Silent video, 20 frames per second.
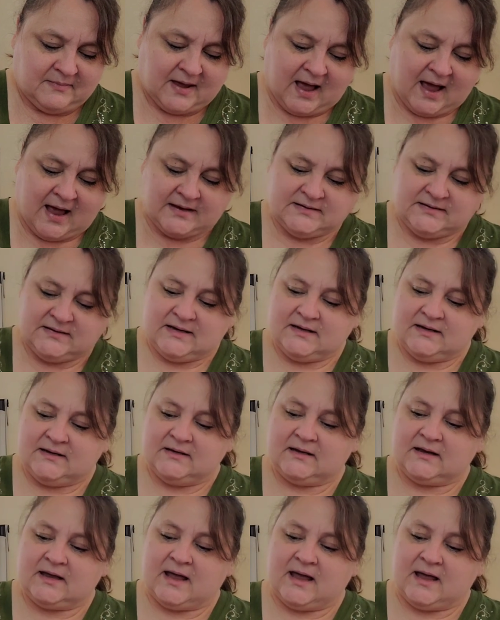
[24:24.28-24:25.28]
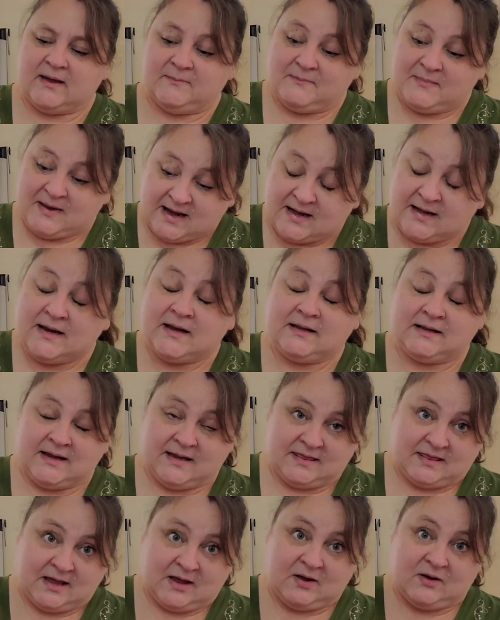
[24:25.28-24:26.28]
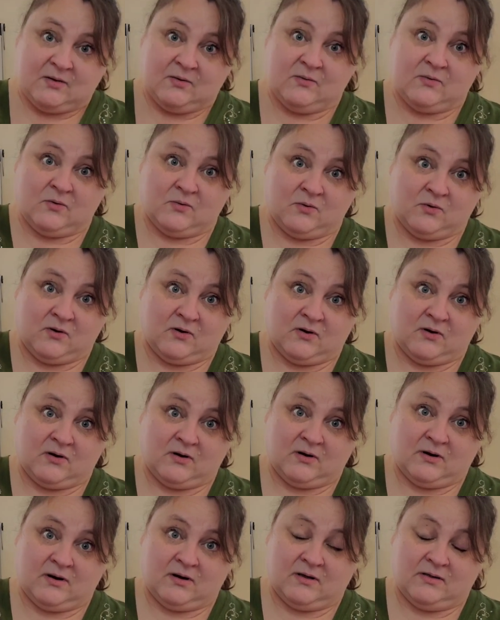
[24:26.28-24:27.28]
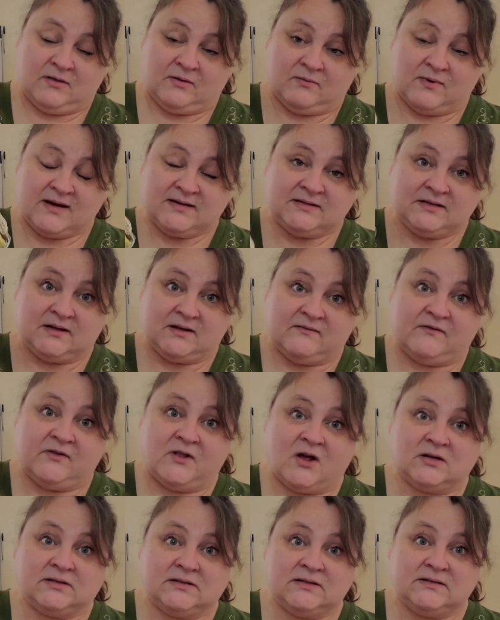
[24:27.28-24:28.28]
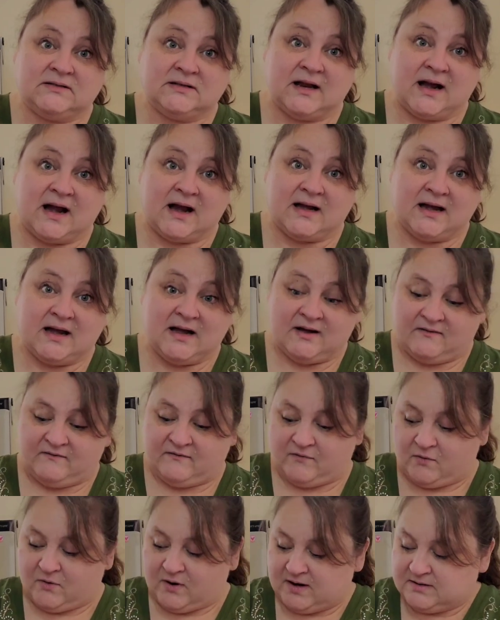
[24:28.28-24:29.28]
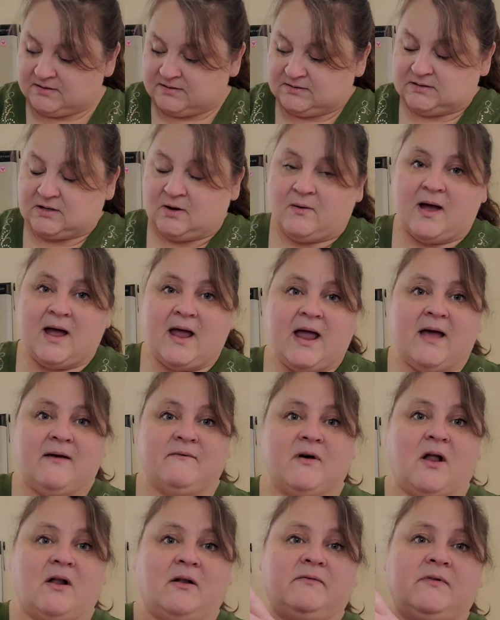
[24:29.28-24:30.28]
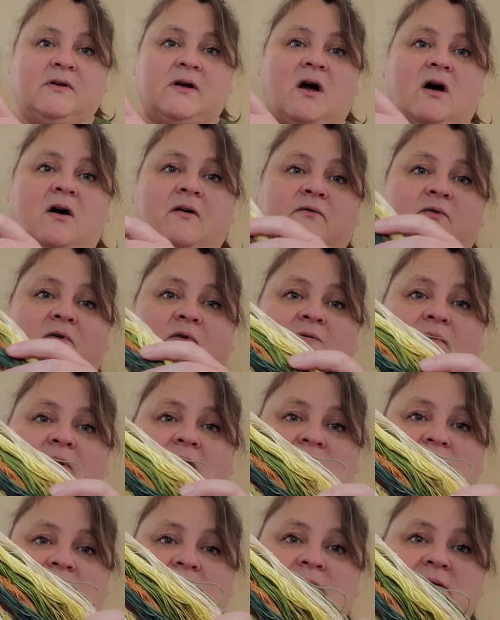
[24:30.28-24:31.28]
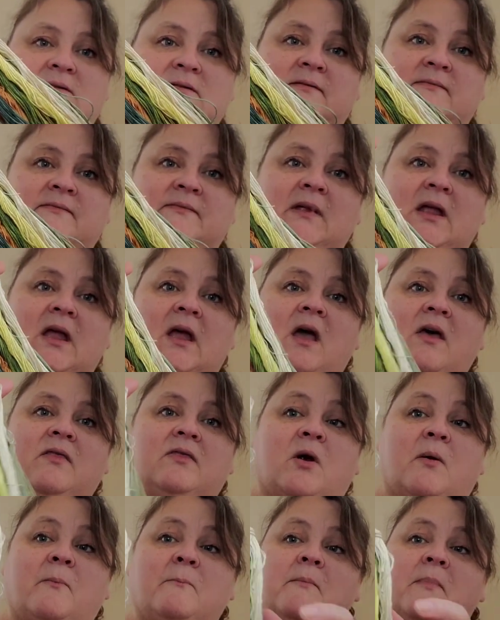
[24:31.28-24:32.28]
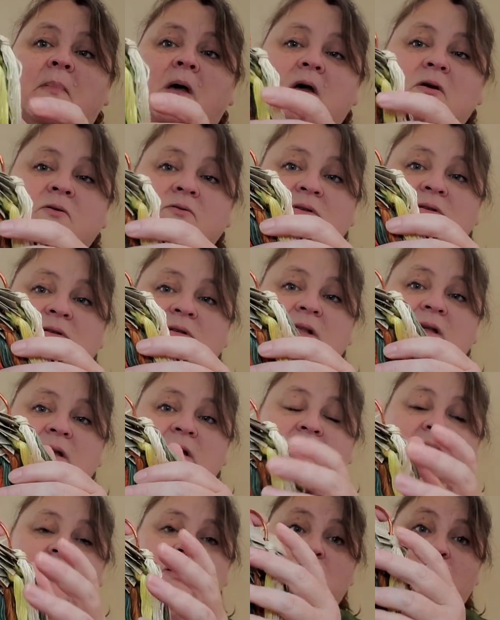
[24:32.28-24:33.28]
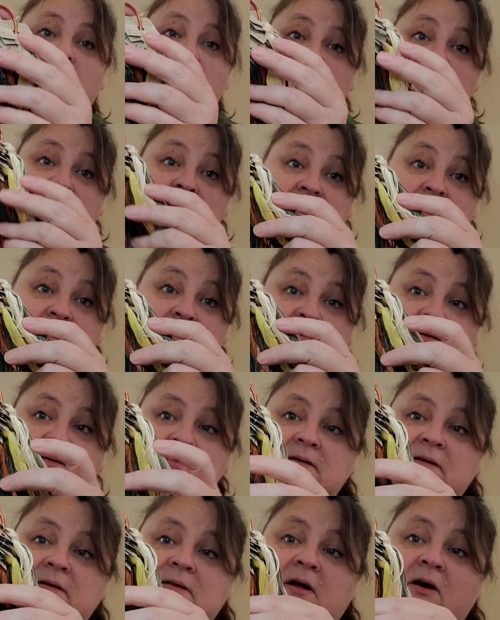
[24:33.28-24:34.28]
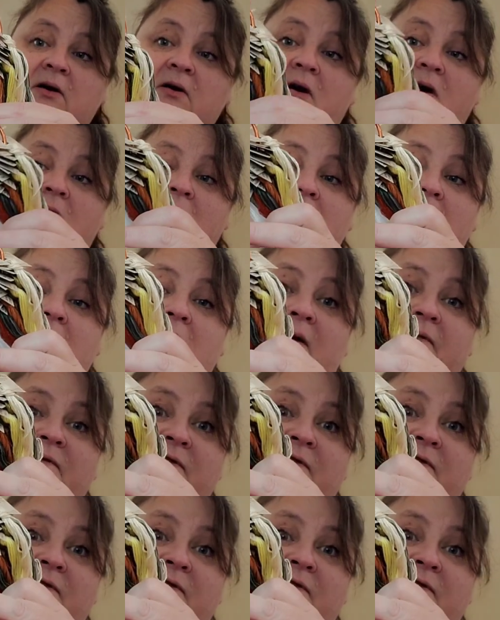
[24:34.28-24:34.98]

I did immediately, though, order the rest of the flosses that I needed for it. So I have all of the called for flosses. They're mostly Weeks. There are a